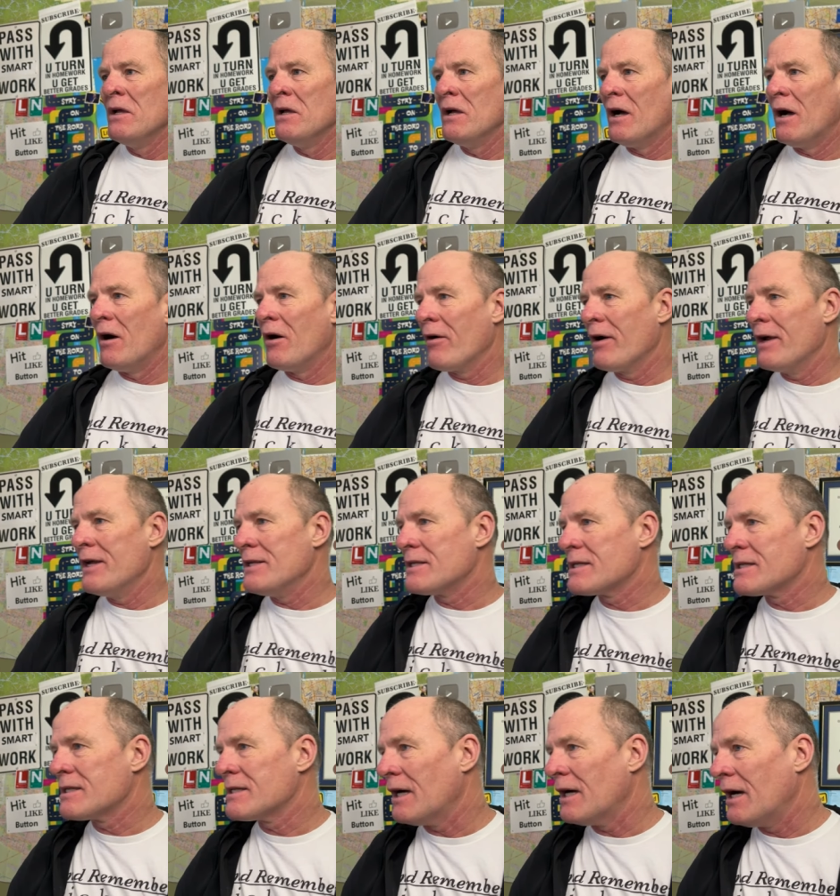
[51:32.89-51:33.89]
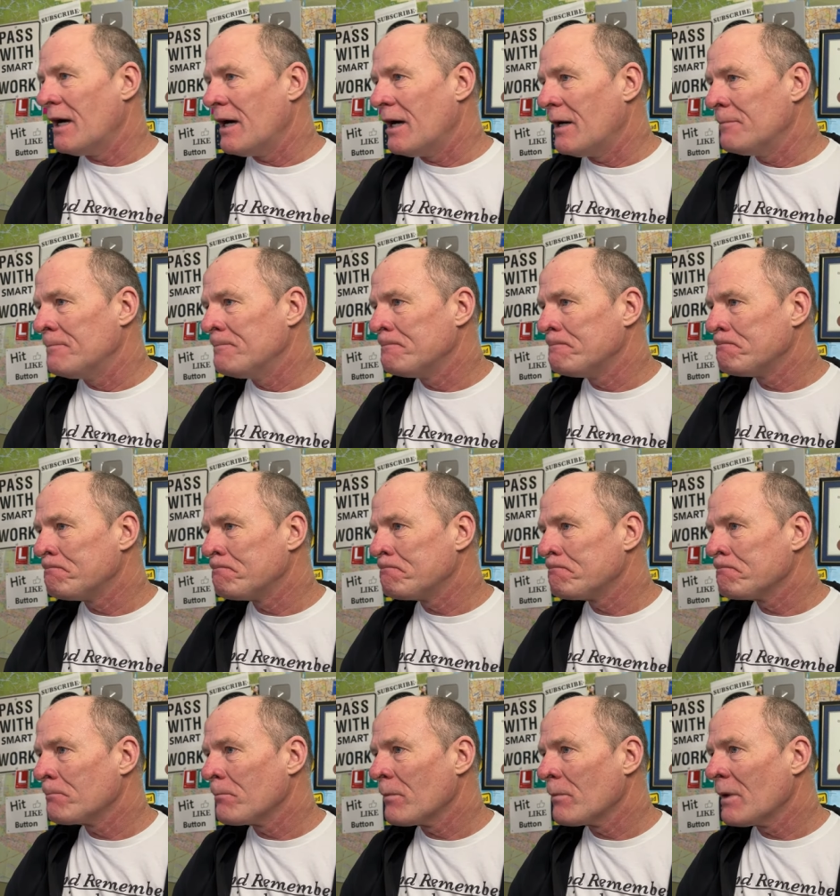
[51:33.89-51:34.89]
All right. Uh,
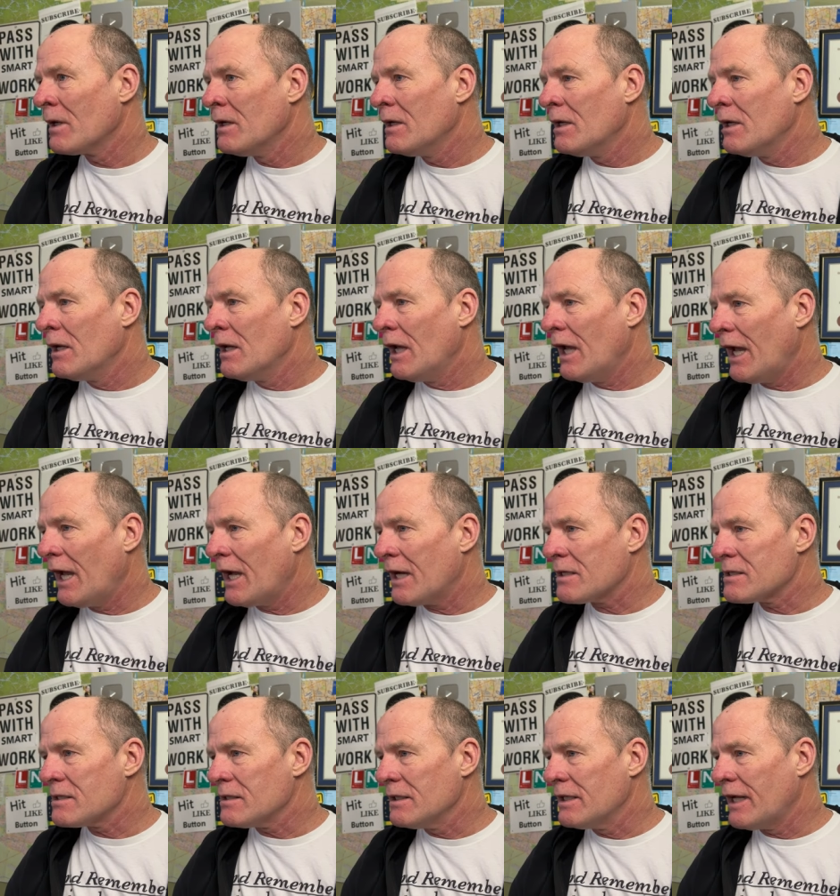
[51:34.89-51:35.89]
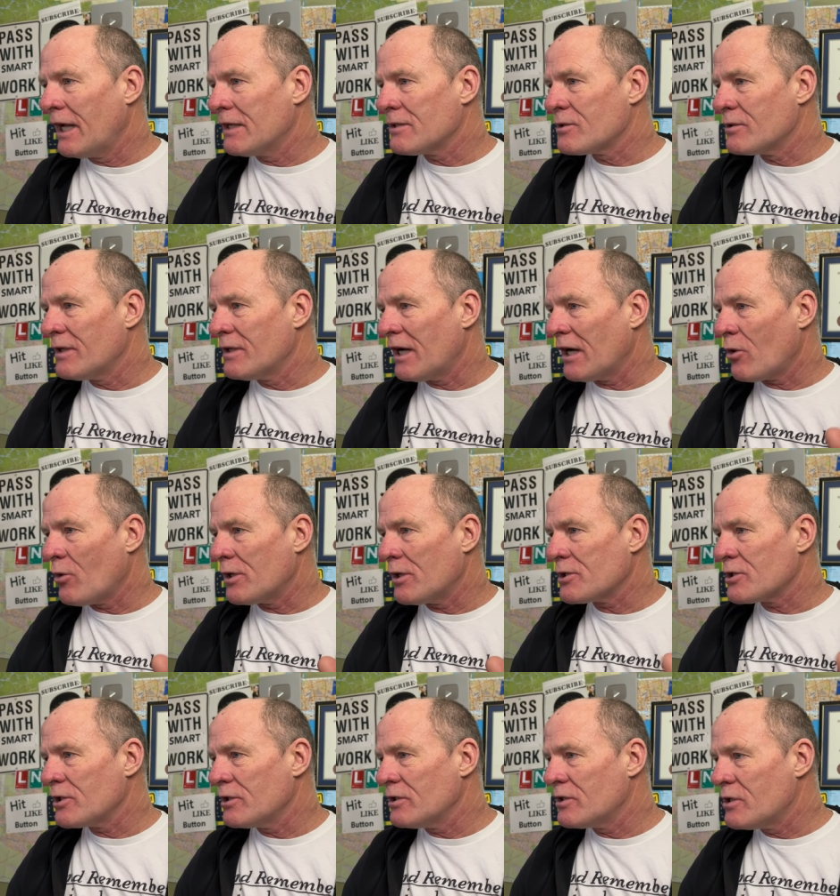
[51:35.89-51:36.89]
excellent. Answered that
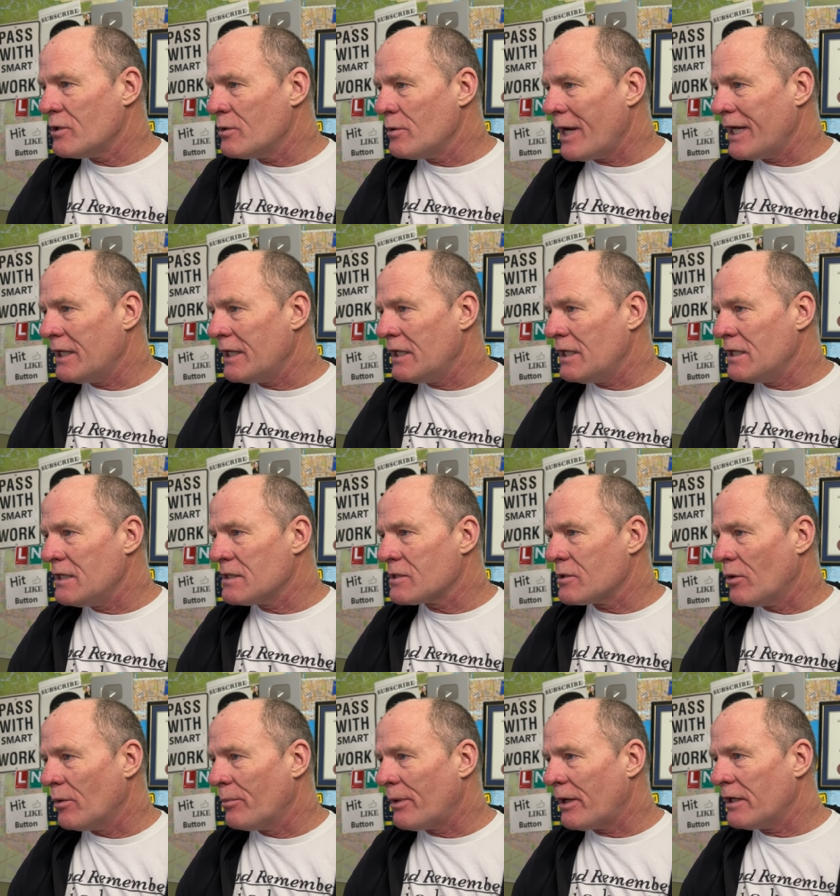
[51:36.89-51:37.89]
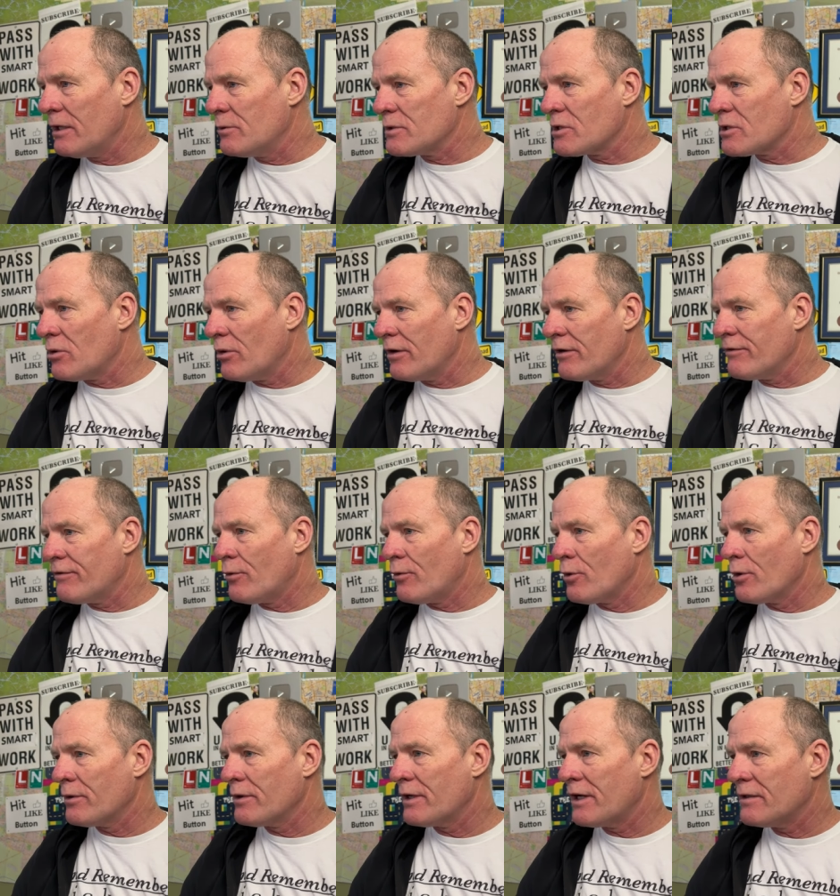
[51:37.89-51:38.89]
question. 280. So a buddy was going
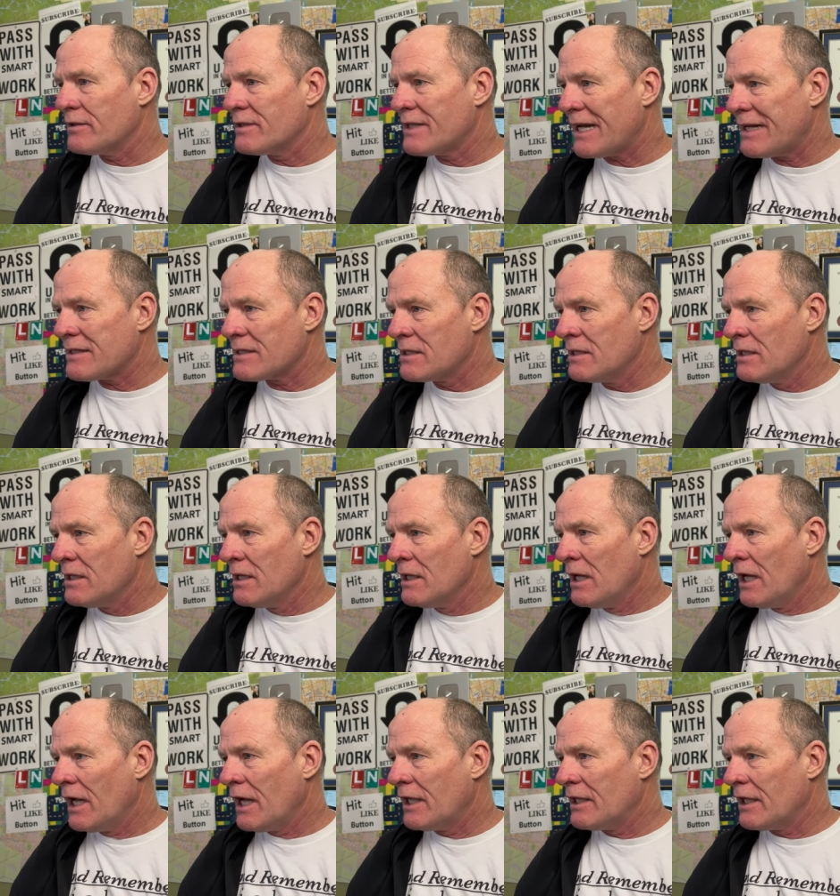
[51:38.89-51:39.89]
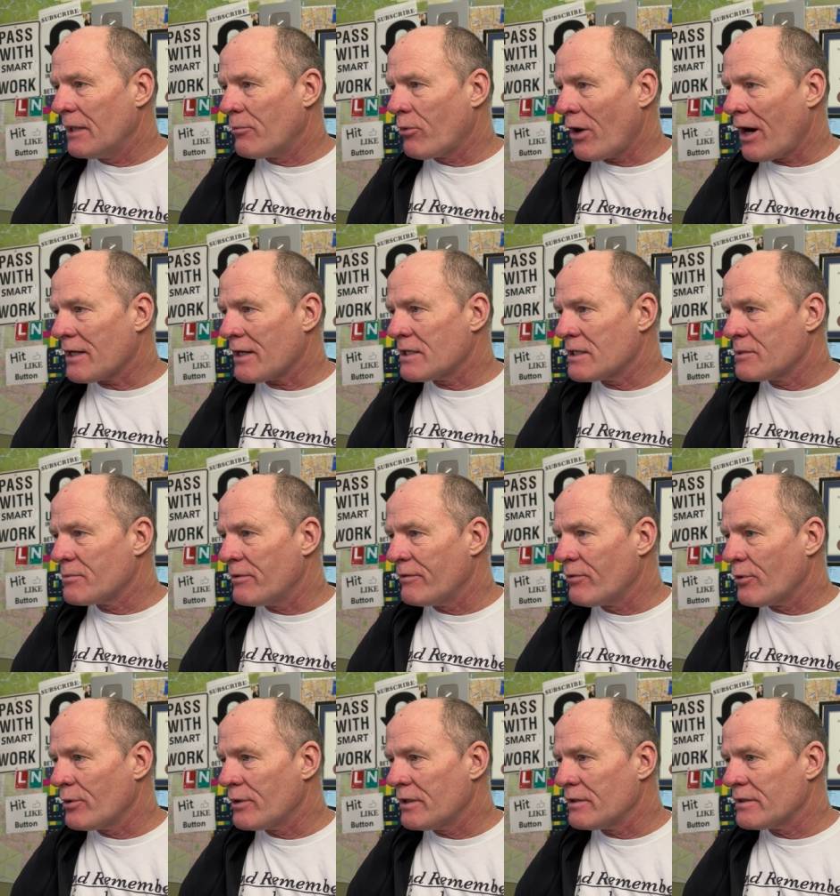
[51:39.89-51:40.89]
for their test and they practiced
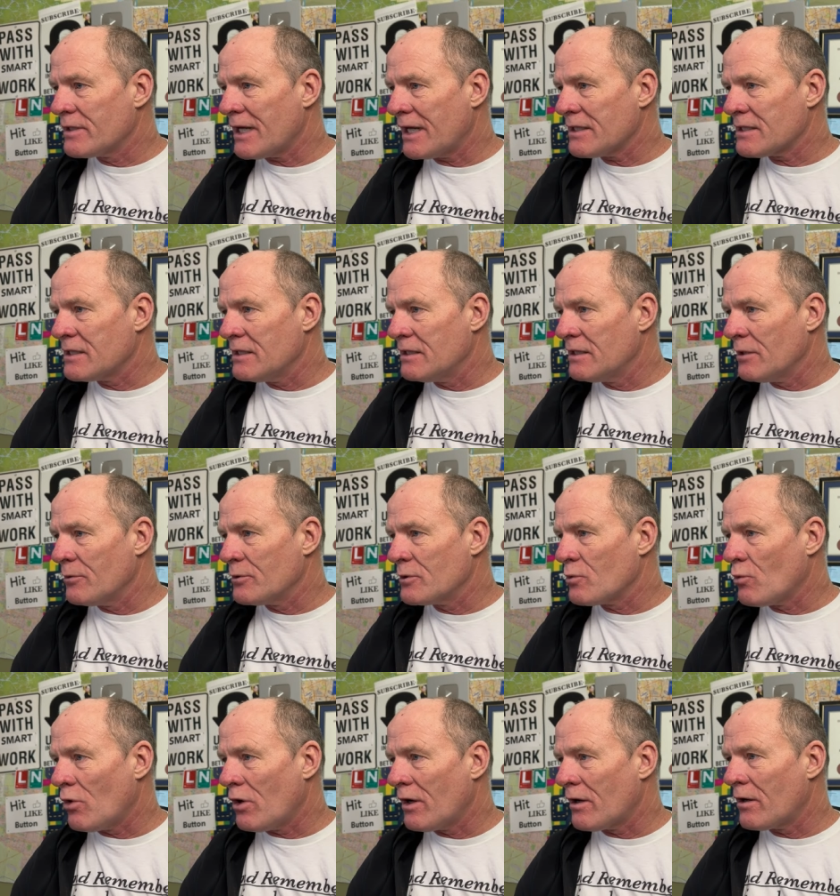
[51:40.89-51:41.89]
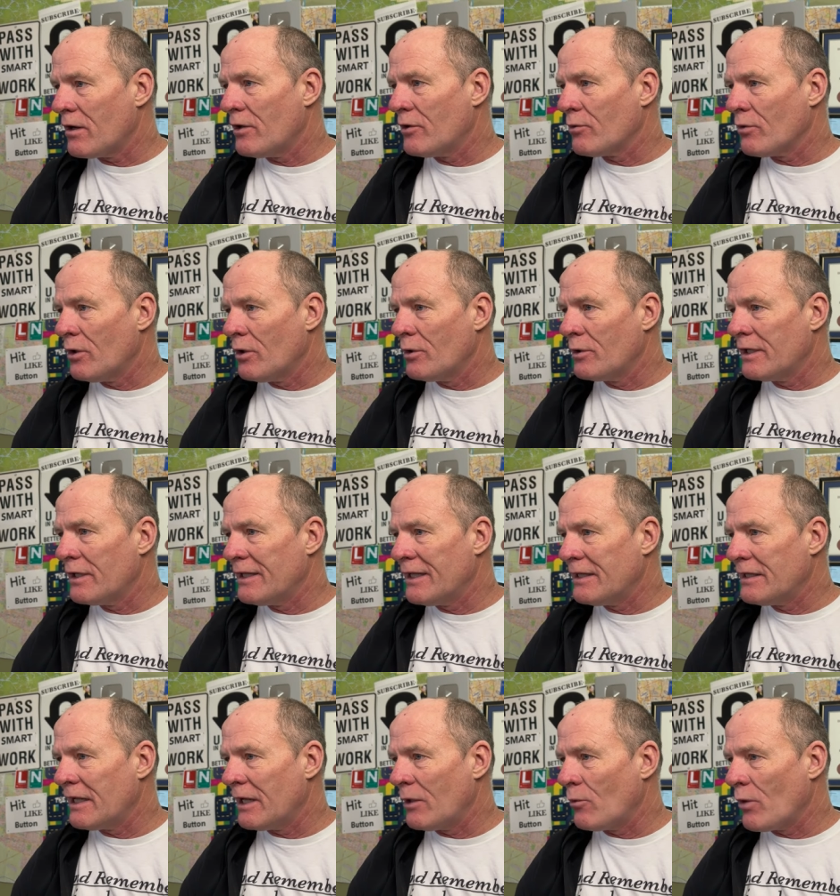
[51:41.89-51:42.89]
before their test and there was water on the road and then
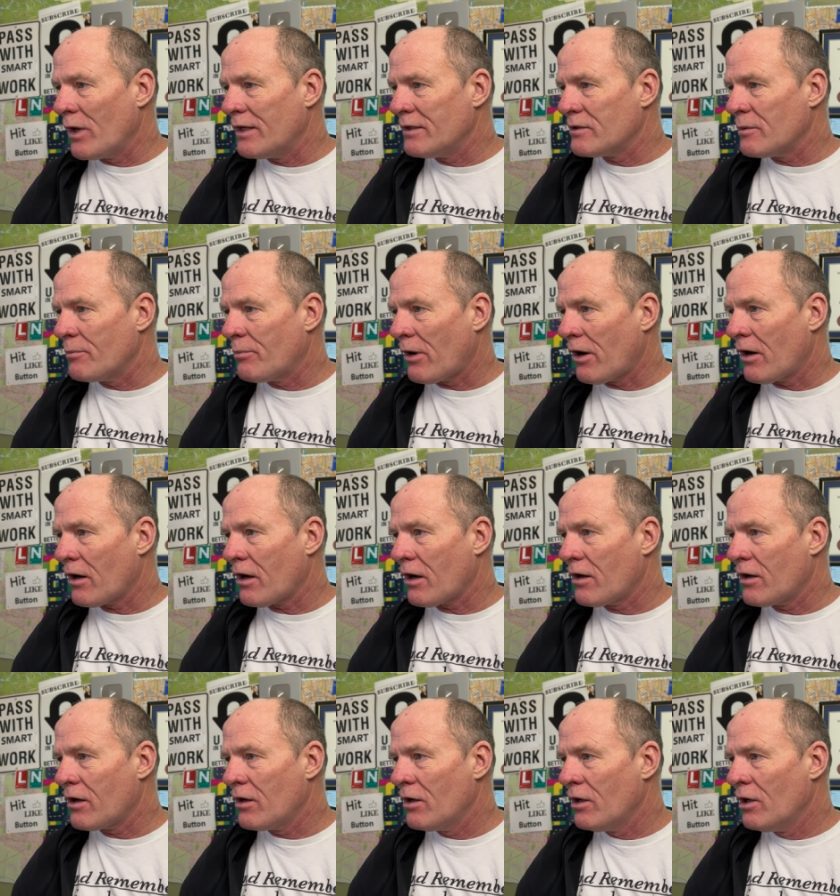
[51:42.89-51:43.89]
they went to park